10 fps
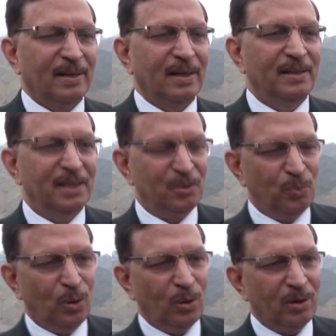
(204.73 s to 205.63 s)
In this
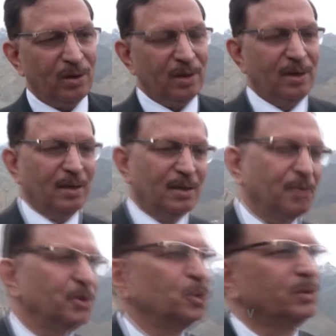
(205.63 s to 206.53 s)
war, there
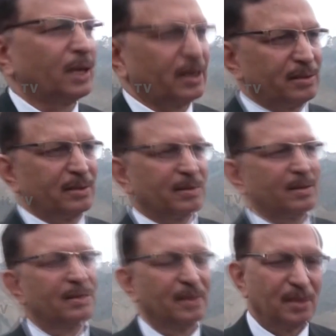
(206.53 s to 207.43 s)
were huge
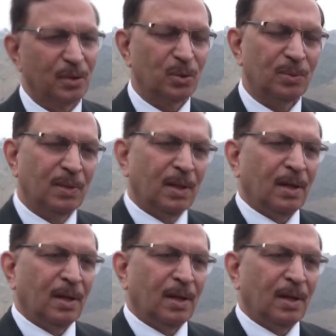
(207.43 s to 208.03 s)
challenges, you know.